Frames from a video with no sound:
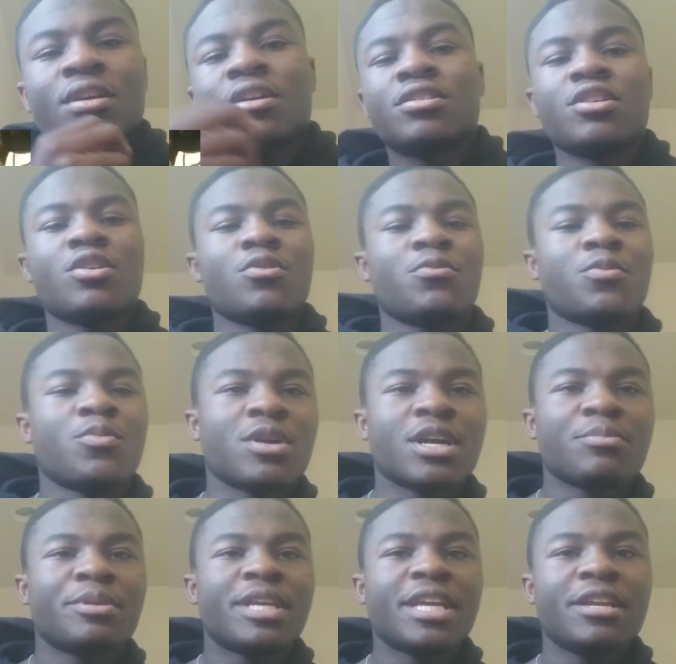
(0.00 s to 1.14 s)
So from what
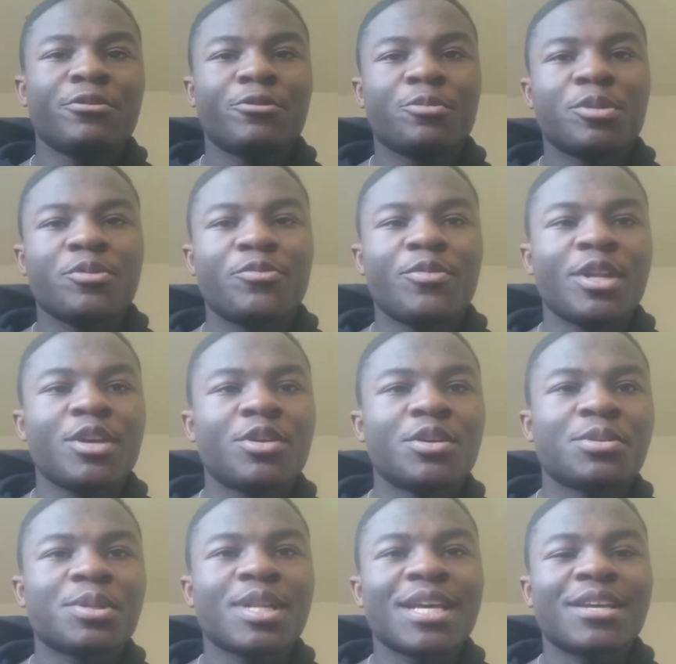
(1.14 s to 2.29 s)
I'm getting from the video
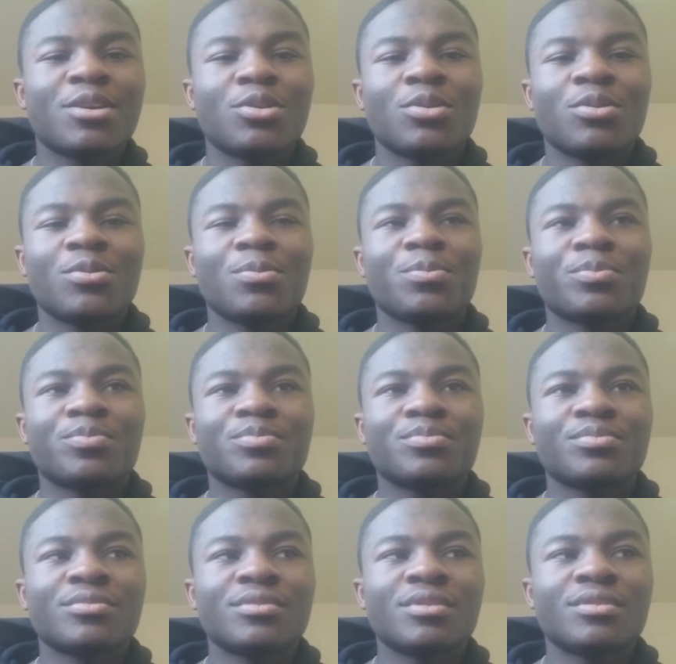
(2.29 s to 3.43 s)
is like
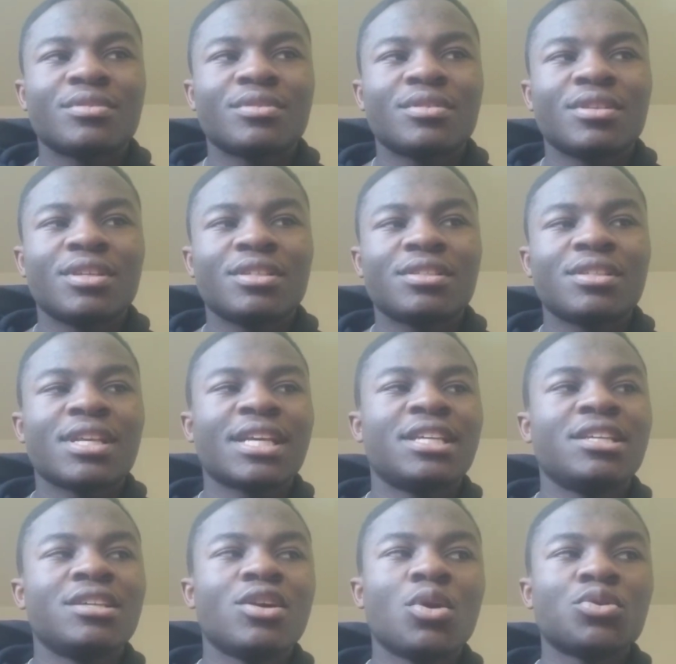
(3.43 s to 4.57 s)
it's like
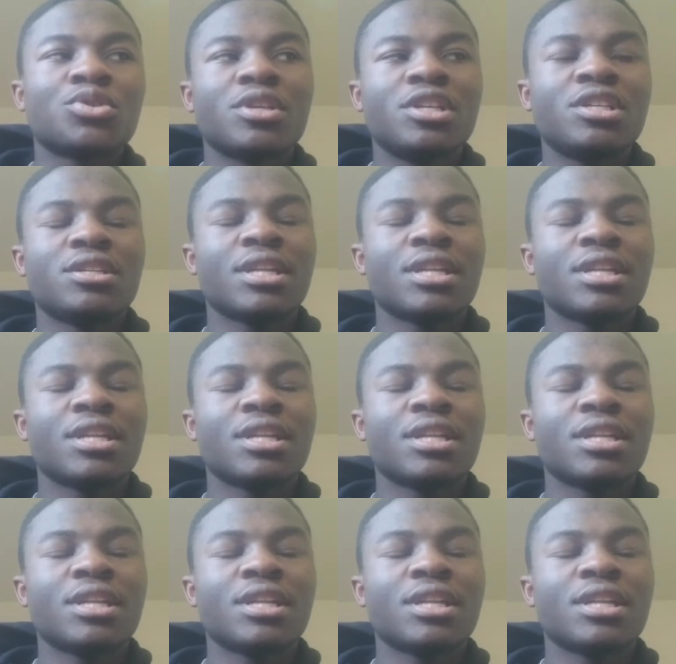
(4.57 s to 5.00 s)
he goes he's